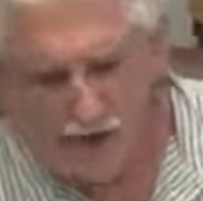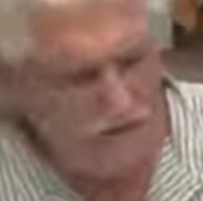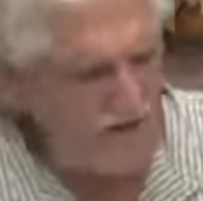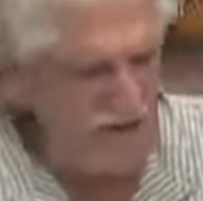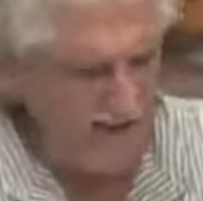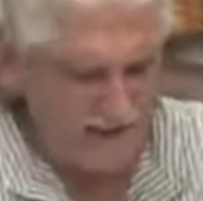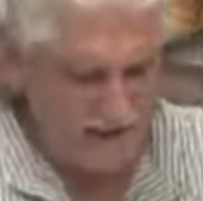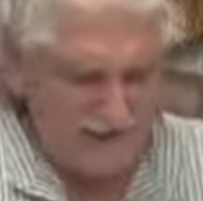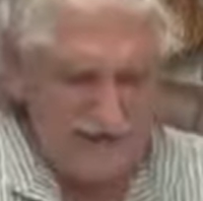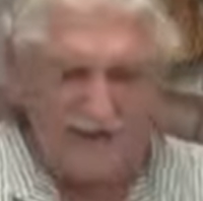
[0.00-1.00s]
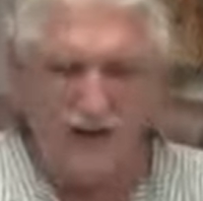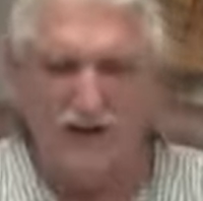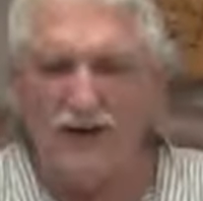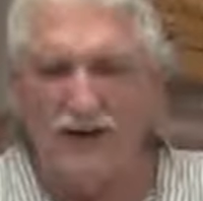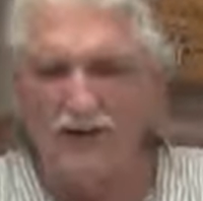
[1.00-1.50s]
Okay,
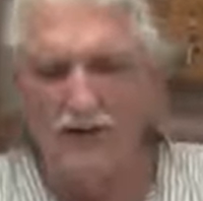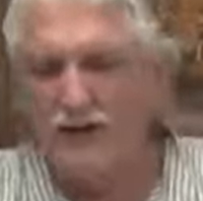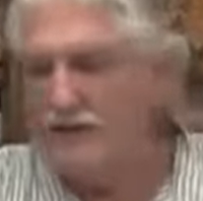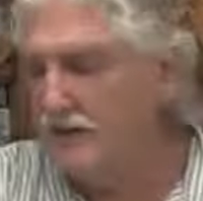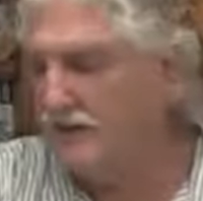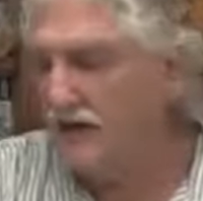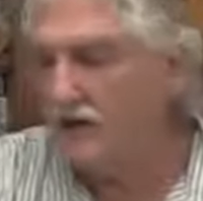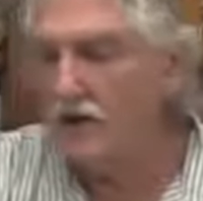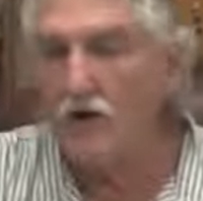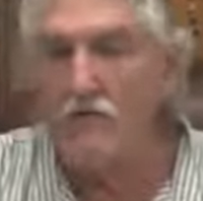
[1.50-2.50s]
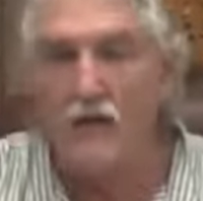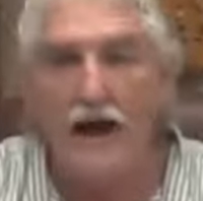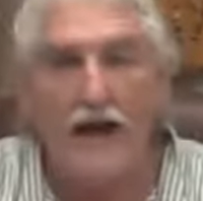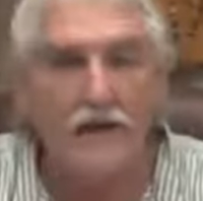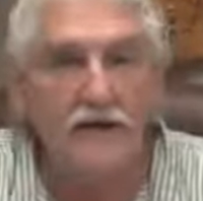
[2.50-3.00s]
so I wanted to kind of go
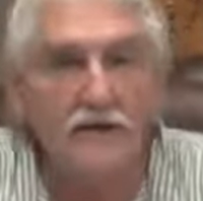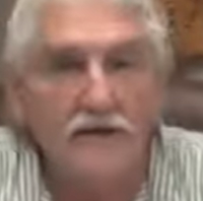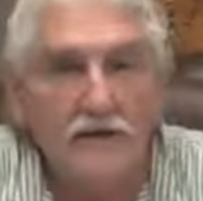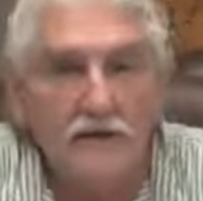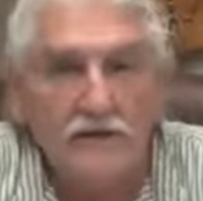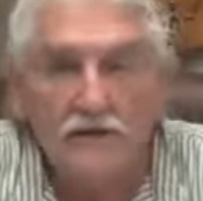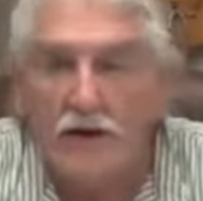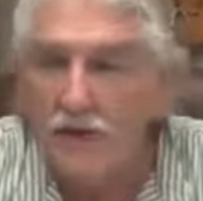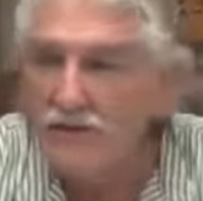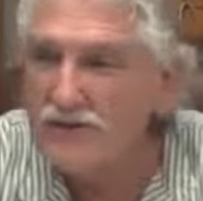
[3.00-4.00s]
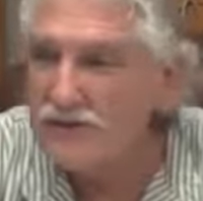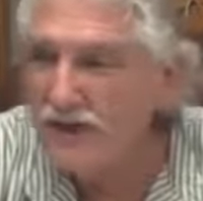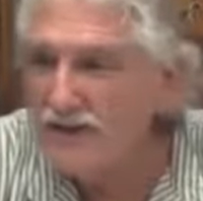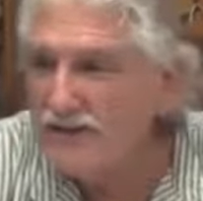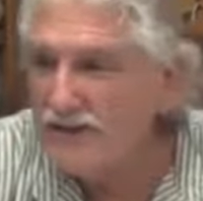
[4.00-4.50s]
back. You know, I was
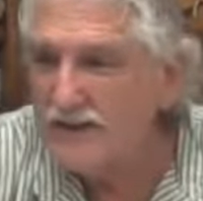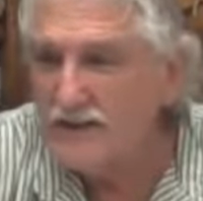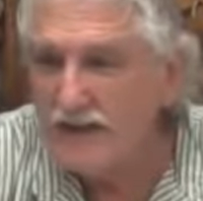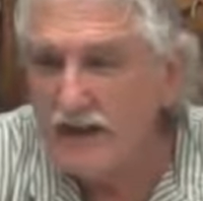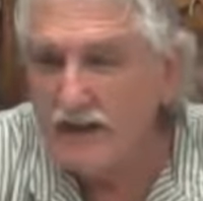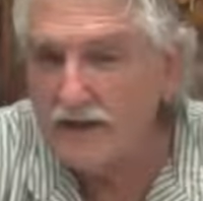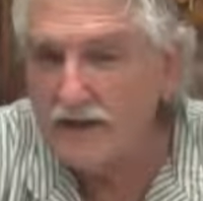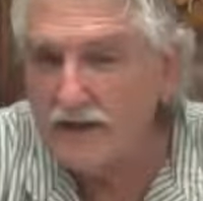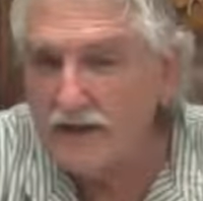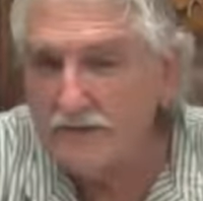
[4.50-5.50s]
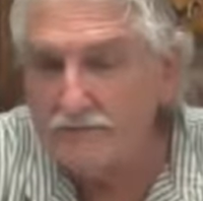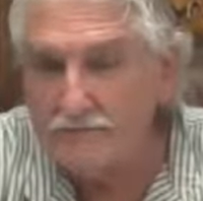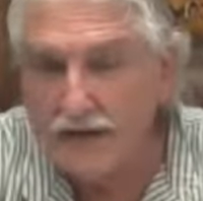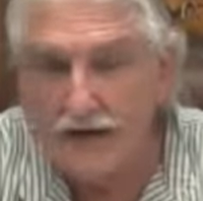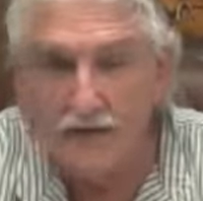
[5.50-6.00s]
raised in Indiana, and
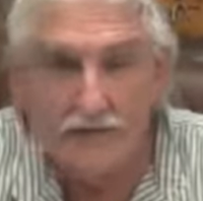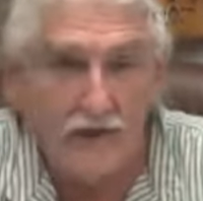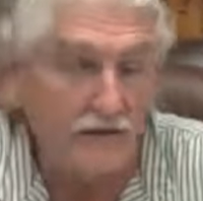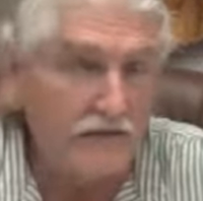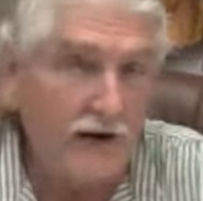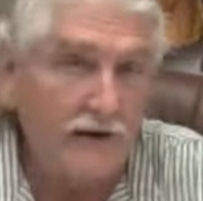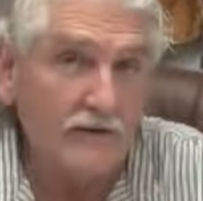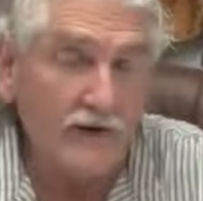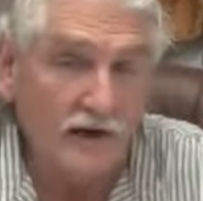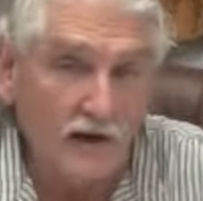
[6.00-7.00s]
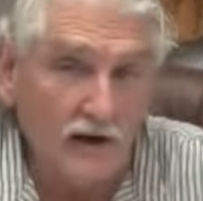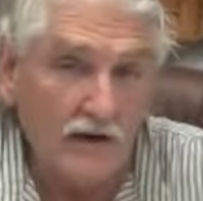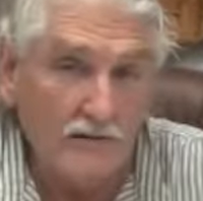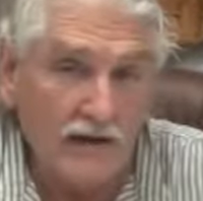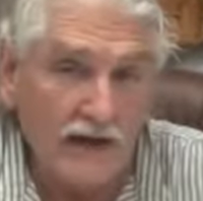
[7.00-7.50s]
my grandfather, and I'll call
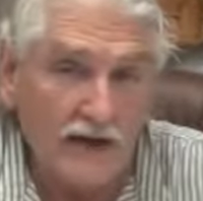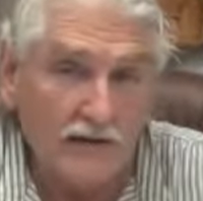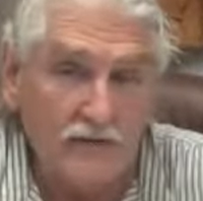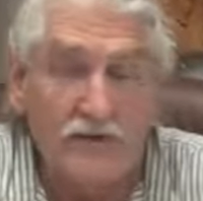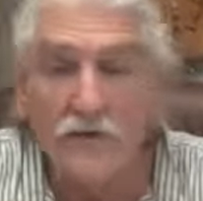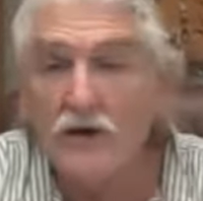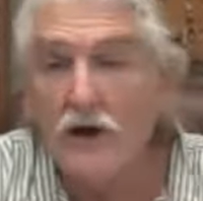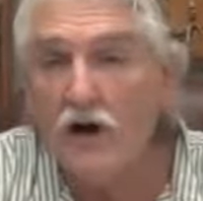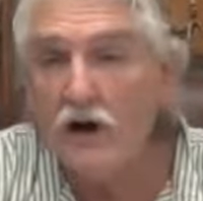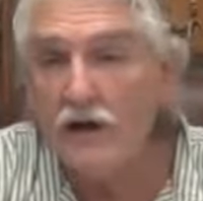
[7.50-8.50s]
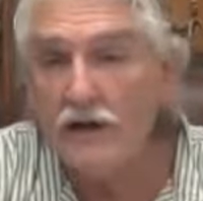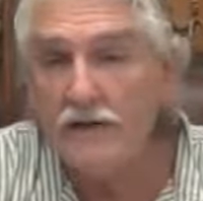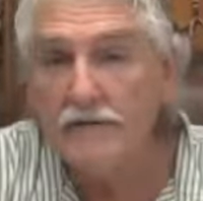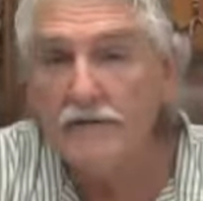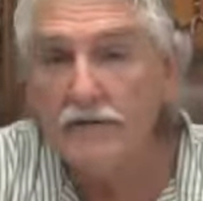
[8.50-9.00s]
him Dad, was a
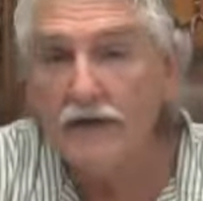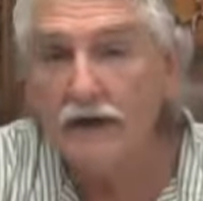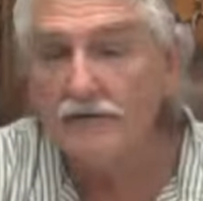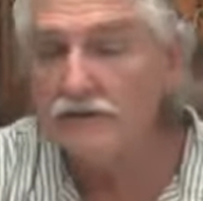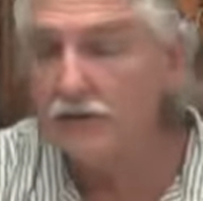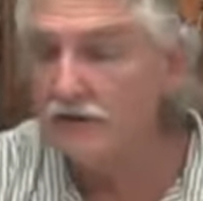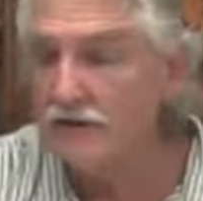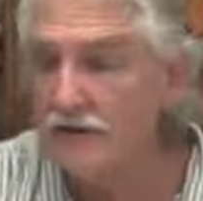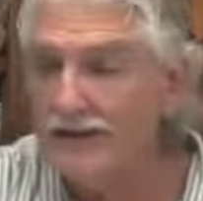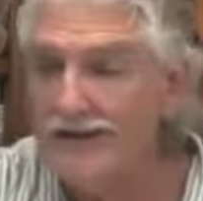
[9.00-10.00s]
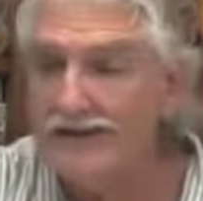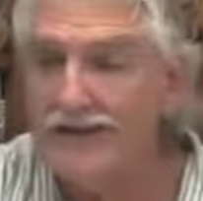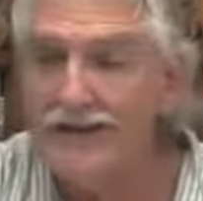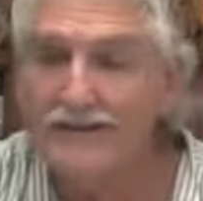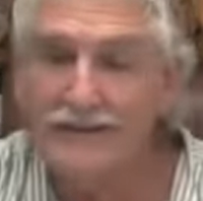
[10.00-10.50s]
workaholic. And I was raised in a little
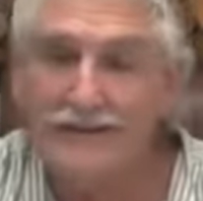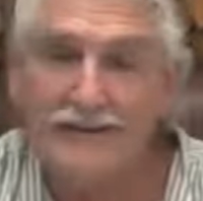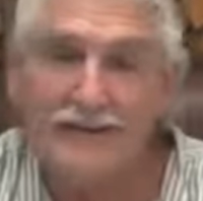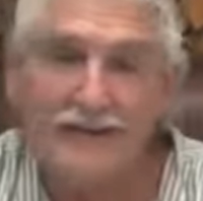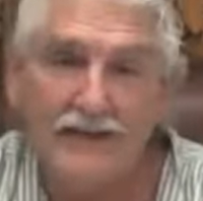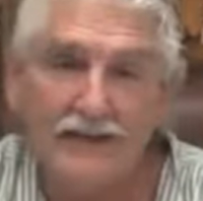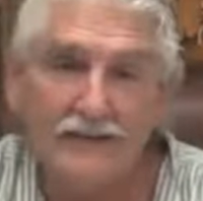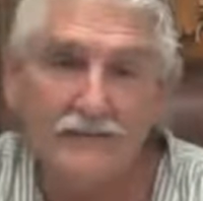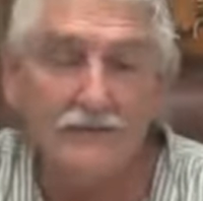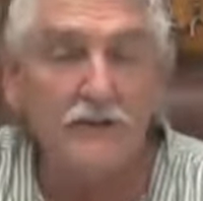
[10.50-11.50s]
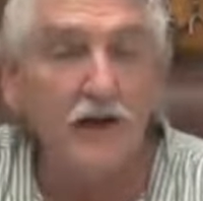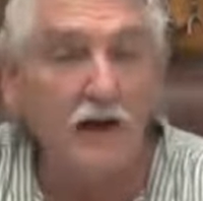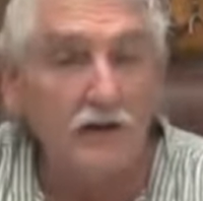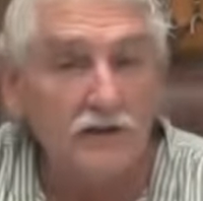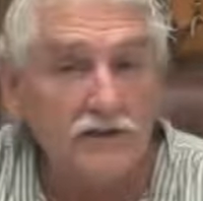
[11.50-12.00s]
town in Indiana that was an
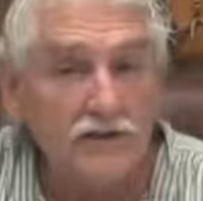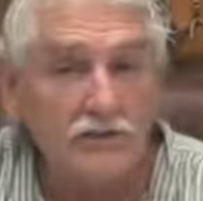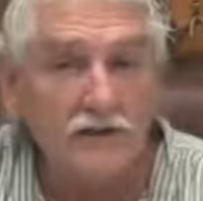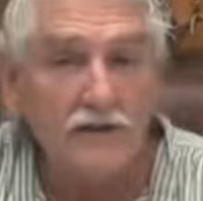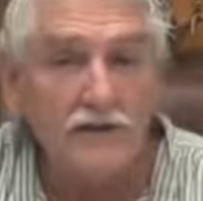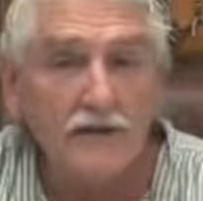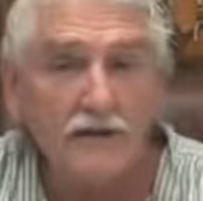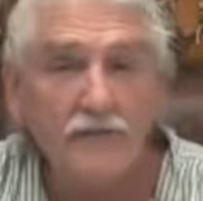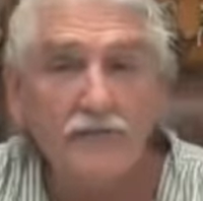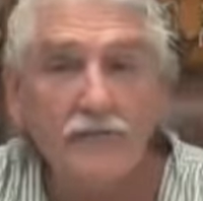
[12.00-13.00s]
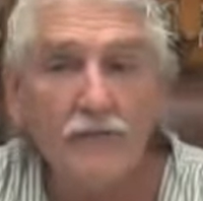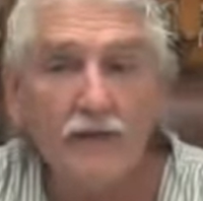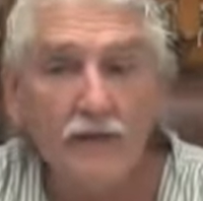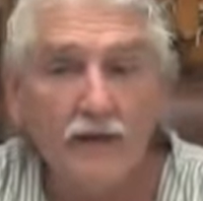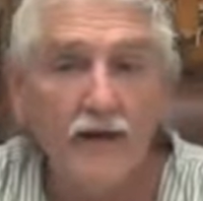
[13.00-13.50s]
artist community
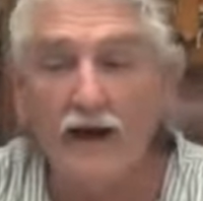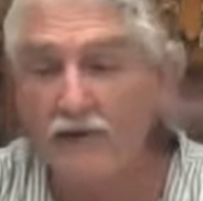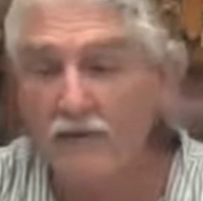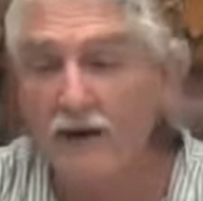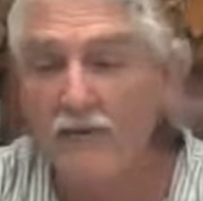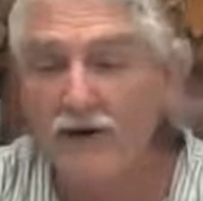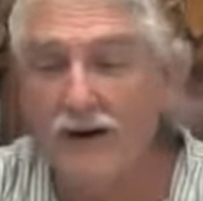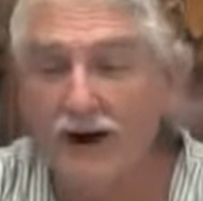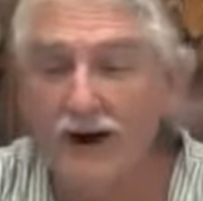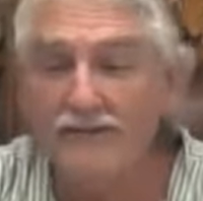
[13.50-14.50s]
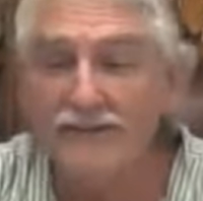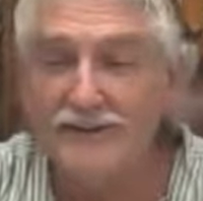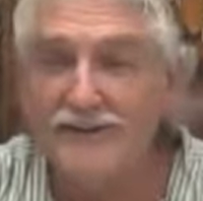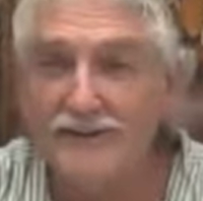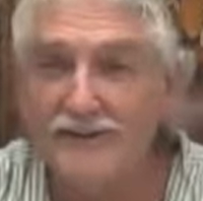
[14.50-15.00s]
yeah, you might want to have a
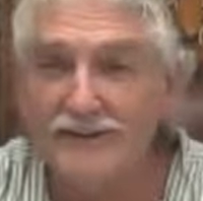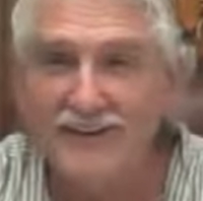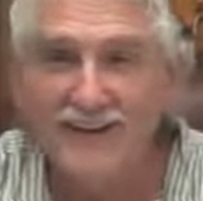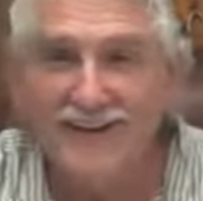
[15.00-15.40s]
seat.